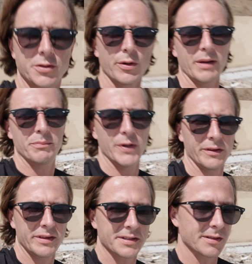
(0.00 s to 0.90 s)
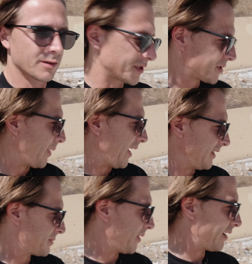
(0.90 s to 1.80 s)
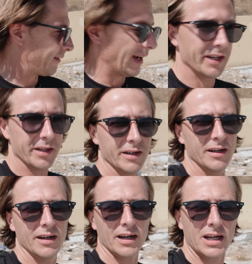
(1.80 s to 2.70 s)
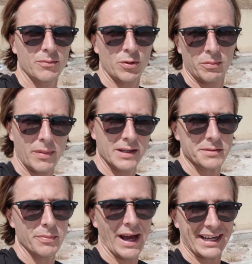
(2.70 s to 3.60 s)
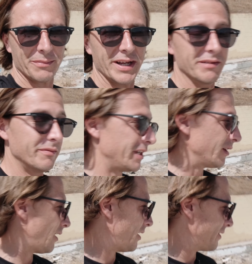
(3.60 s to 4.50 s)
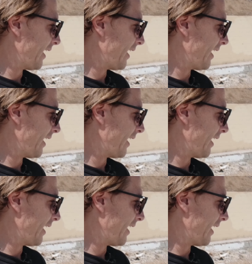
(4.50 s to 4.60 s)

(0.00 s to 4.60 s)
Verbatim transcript: So I built this little spine spot right here a couple months back and made a video on